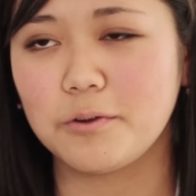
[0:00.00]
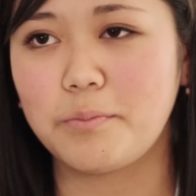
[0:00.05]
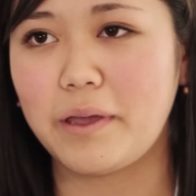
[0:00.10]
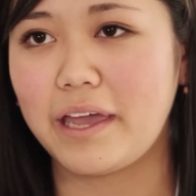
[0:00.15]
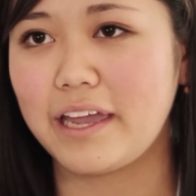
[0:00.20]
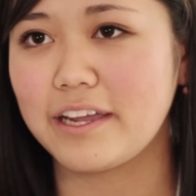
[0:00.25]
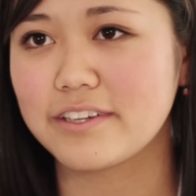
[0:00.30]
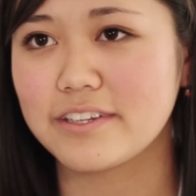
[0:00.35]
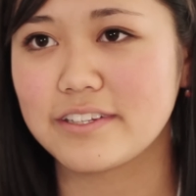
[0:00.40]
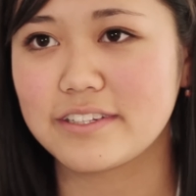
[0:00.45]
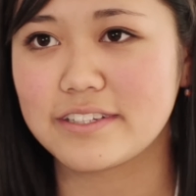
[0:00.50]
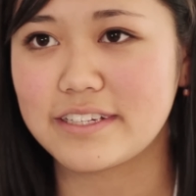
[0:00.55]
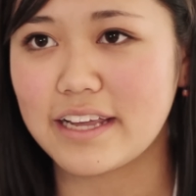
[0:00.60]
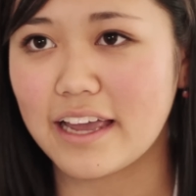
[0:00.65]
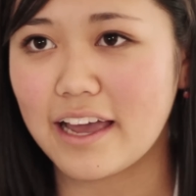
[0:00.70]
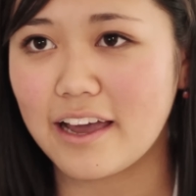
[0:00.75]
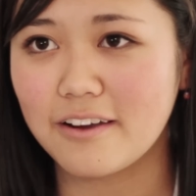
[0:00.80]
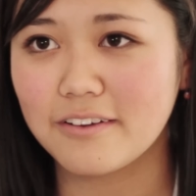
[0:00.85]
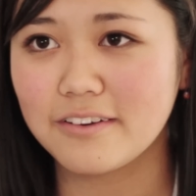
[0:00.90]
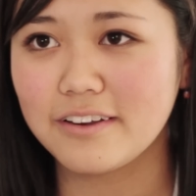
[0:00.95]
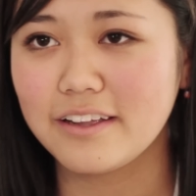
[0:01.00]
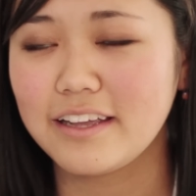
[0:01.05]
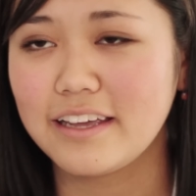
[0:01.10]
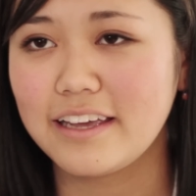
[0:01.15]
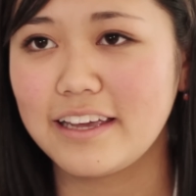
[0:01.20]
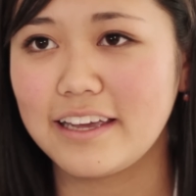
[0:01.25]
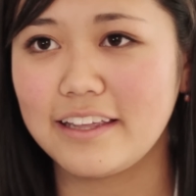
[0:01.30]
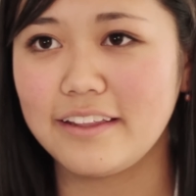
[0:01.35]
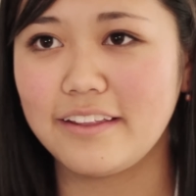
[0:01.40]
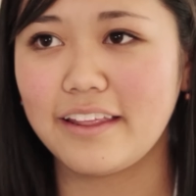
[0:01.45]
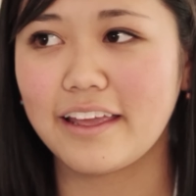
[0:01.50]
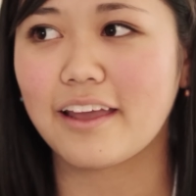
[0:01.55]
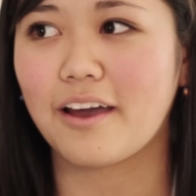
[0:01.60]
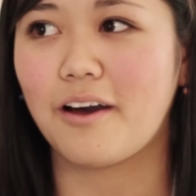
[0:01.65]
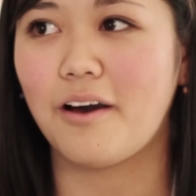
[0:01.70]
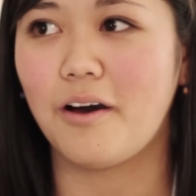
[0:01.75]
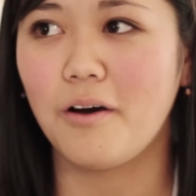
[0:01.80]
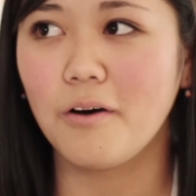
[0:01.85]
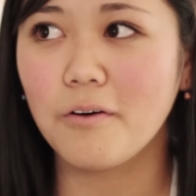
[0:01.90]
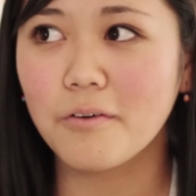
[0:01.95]
pages down, it like
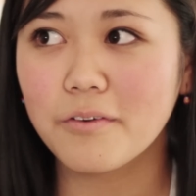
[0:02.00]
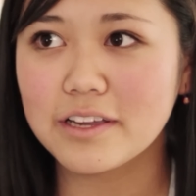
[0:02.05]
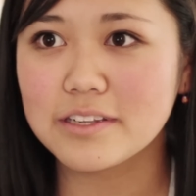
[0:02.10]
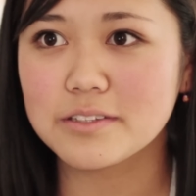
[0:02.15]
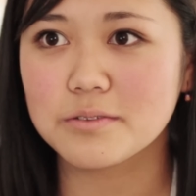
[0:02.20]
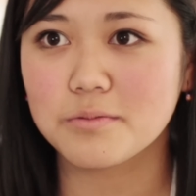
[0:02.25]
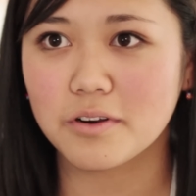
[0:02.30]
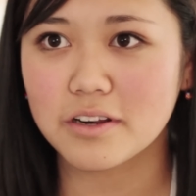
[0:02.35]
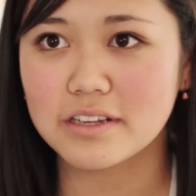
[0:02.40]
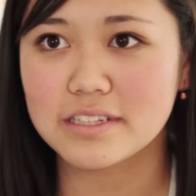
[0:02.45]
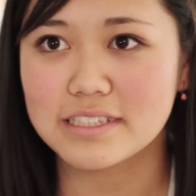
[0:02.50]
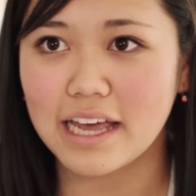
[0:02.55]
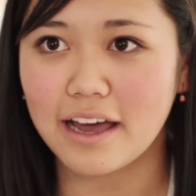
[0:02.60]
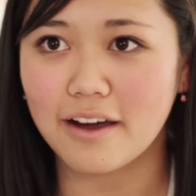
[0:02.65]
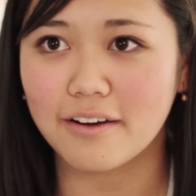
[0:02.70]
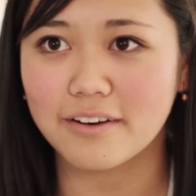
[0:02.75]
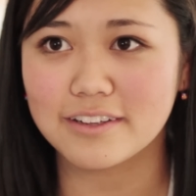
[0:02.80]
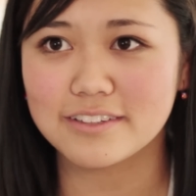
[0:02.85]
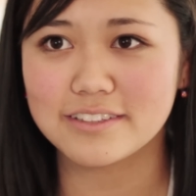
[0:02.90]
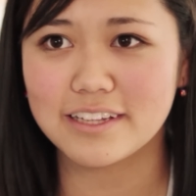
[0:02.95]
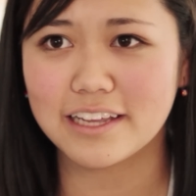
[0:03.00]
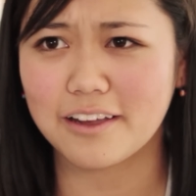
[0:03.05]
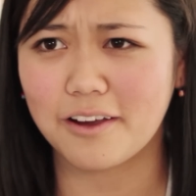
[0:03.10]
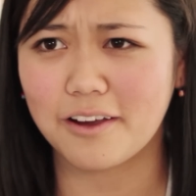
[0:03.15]
always works out. It's like,